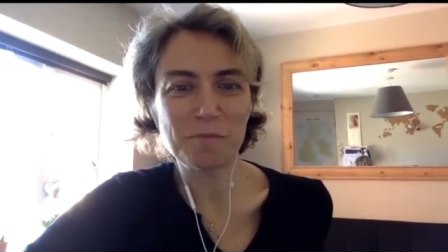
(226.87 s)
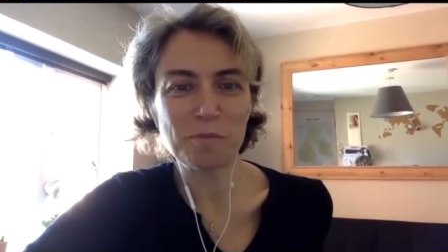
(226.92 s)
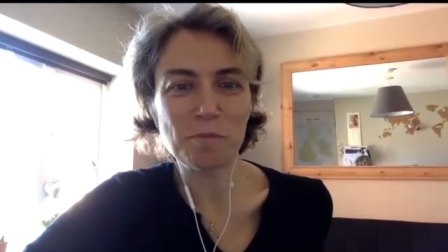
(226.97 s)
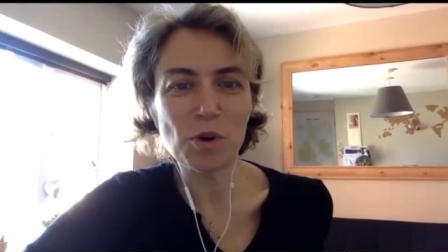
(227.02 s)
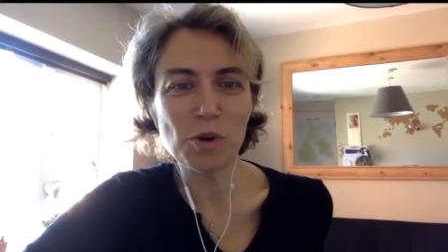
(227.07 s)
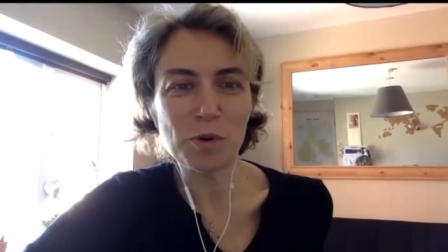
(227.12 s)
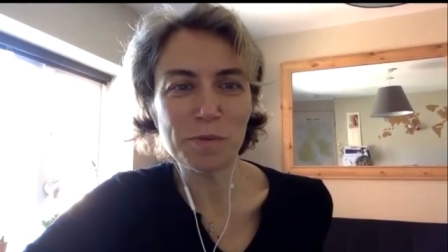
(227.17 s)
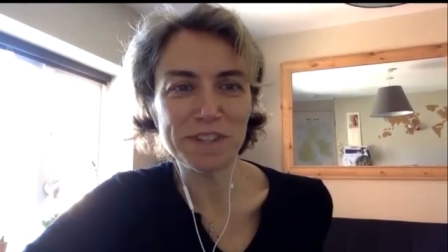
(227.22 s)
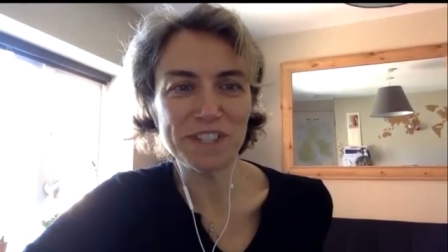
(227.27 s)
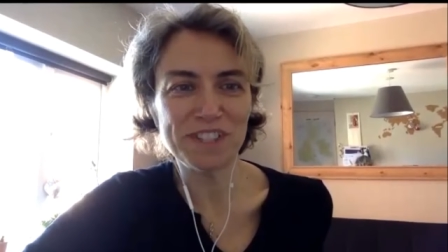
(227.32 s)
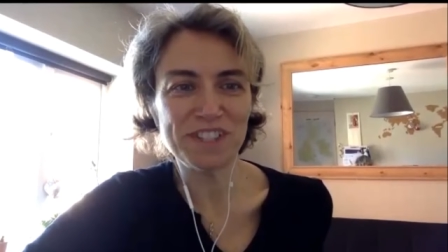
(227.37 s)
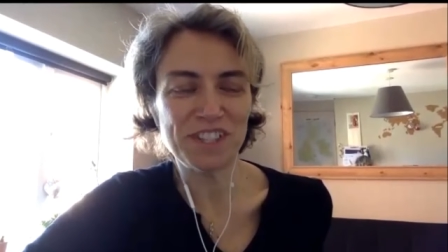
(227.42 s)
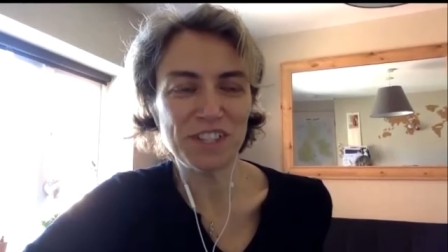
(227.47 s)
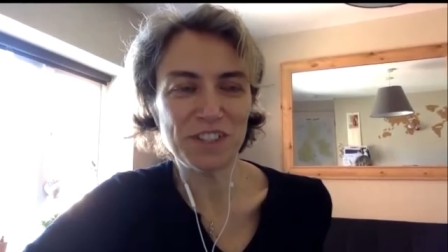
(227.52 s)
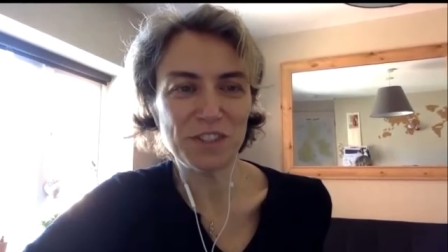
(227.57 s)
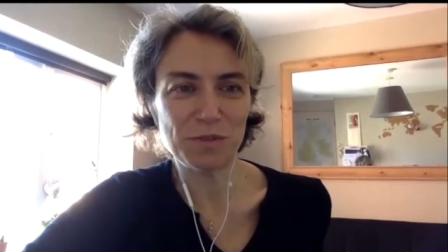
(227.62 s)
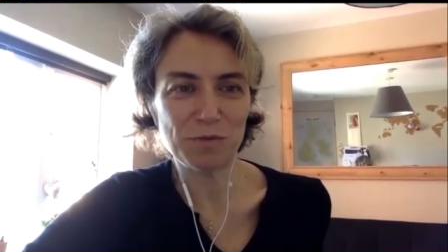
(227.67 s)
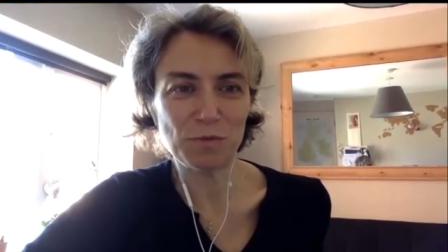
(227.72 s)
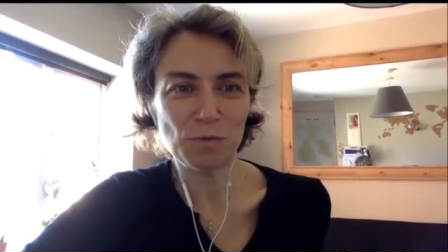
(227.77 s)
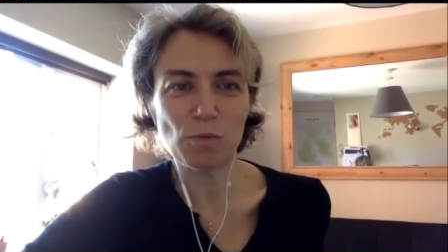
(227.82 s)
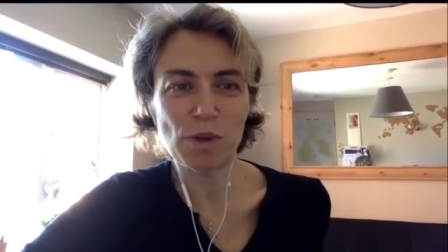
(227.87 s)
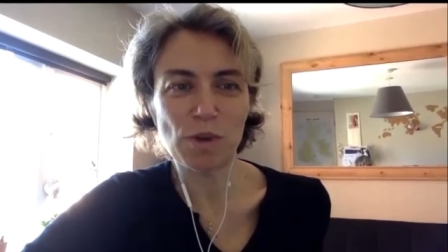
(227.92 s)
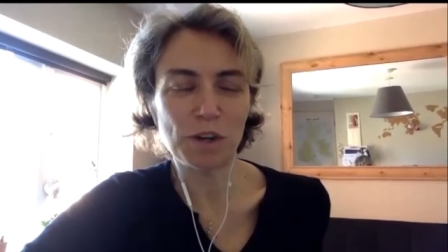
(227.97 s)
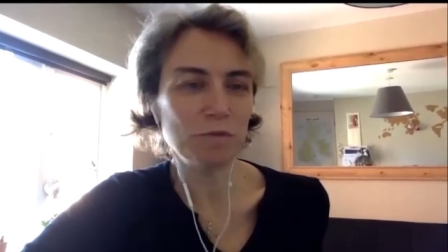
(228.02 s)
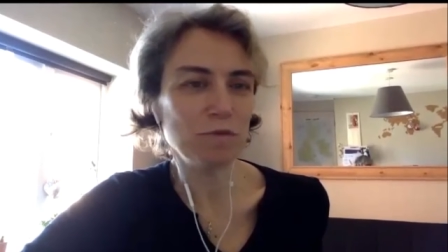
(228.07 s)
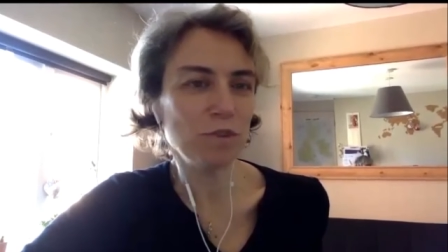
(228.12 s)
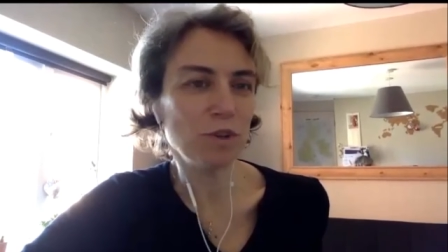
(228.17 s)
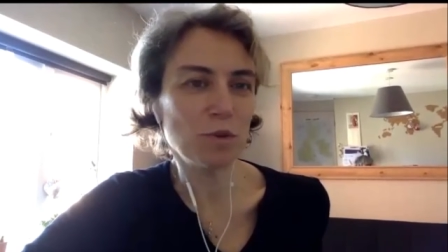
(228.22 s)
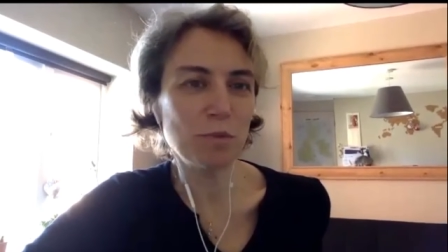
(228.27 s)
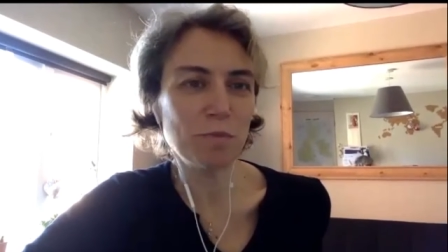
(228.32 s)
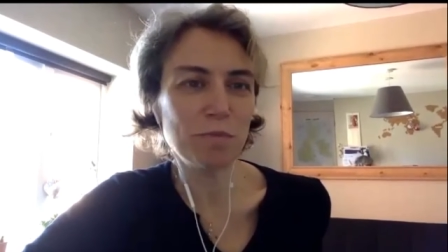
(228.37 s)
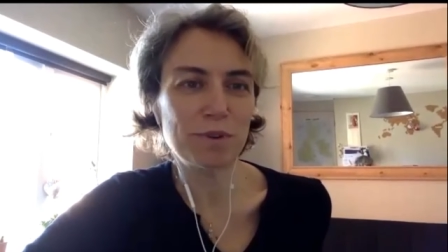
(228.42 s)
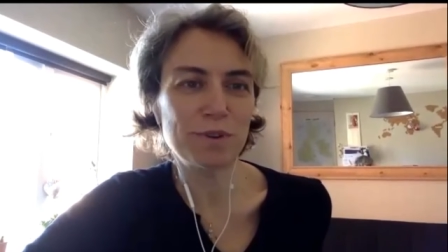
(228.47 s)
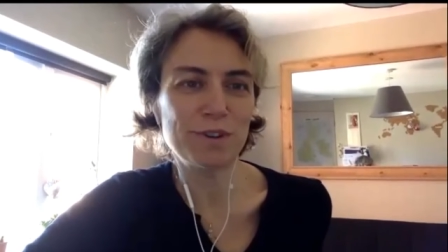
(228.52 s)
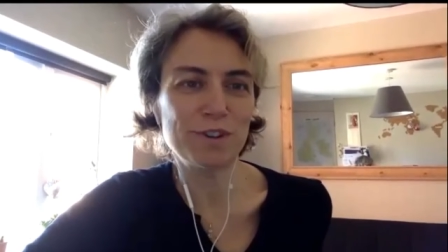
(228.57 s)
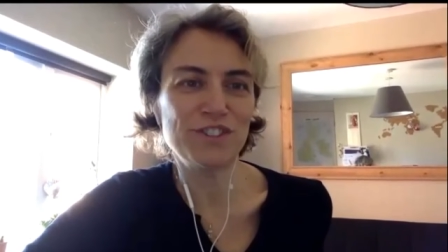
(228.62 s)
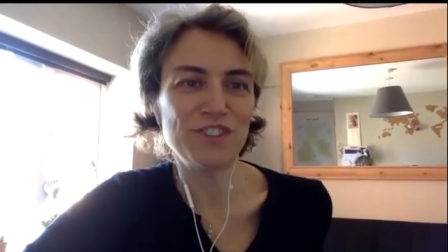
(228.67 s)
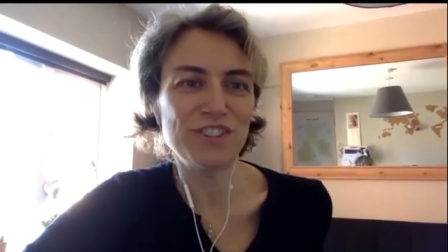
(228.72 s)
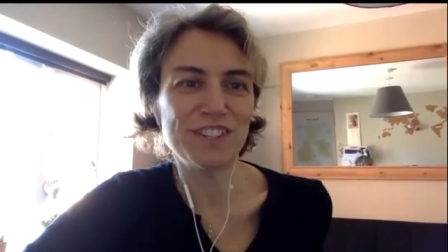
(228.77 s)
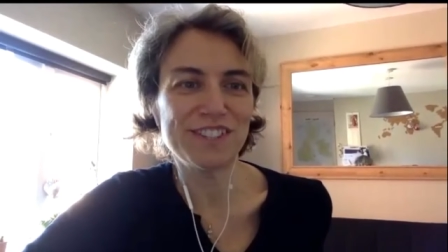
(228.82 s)
moment in one of your
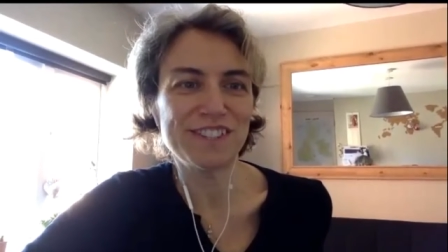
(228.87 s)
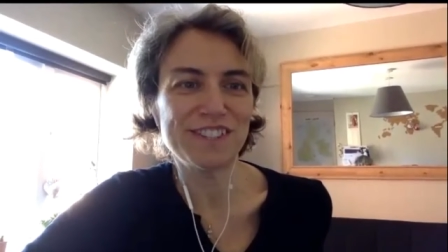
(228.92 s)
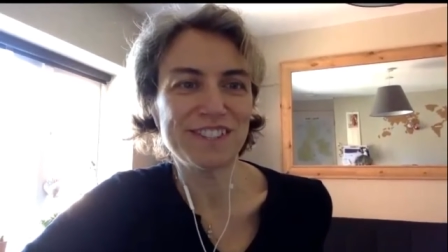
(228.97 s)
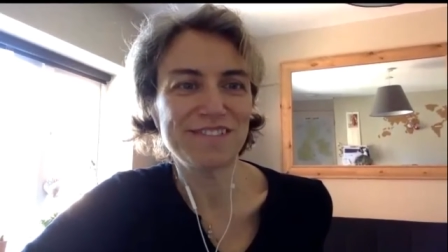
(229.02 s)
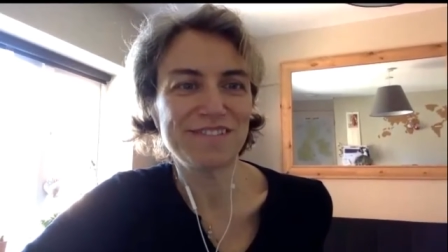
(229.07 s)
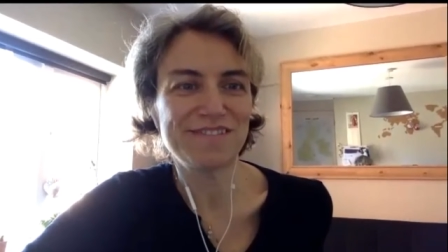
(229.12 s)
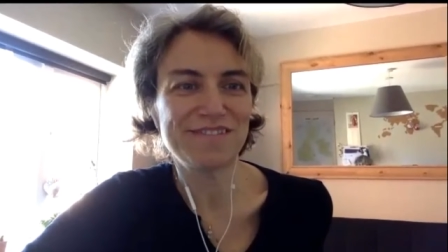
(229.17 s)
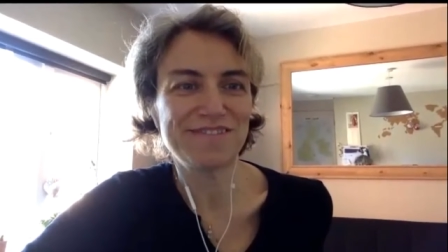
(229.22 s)
projects?